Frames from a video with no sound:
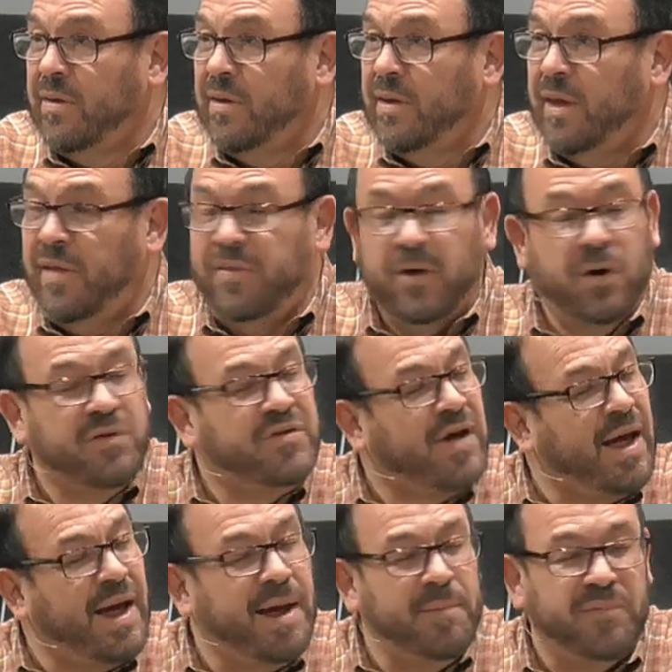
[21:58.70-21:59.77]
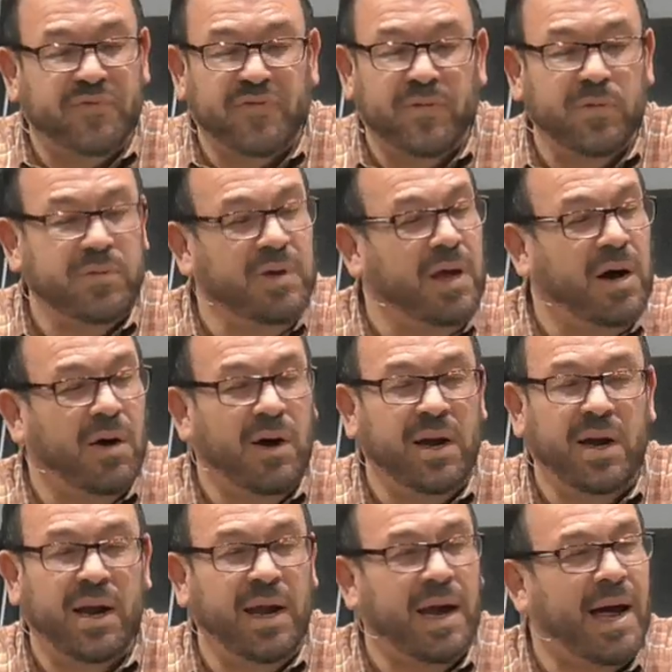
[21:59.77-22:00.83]
And there are times for, you know,
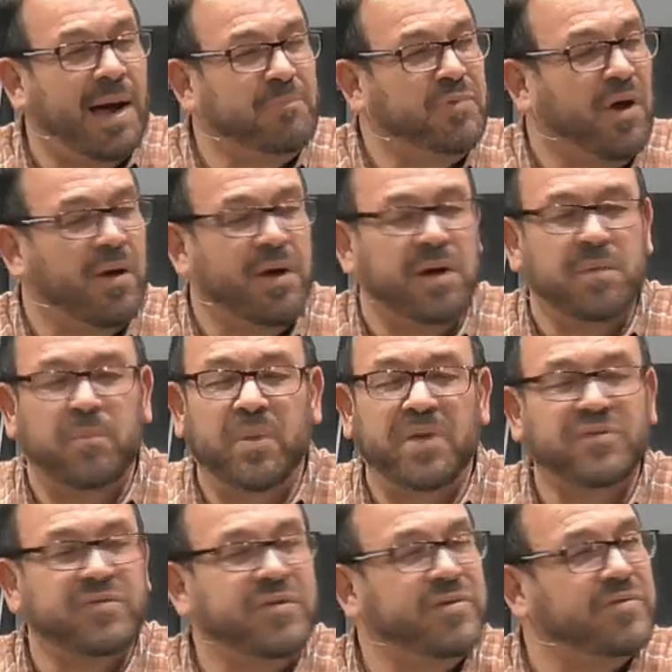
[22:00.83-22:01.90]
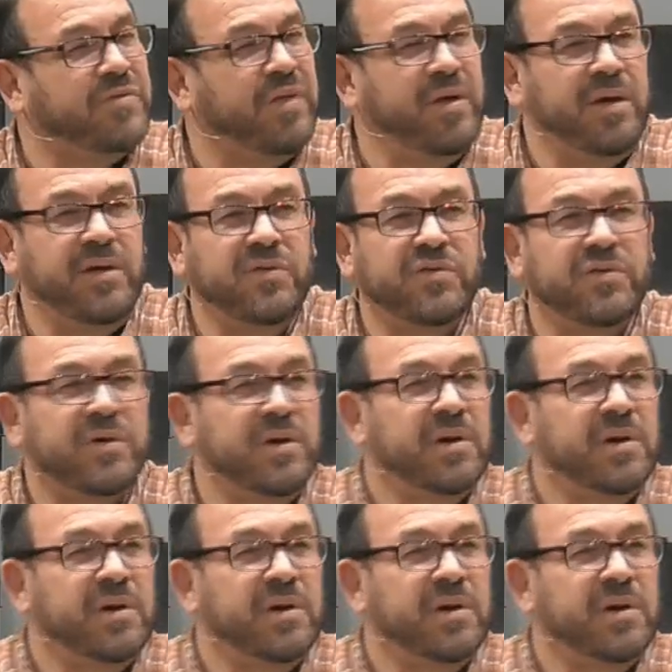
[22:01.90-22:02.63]
I'm talking business things,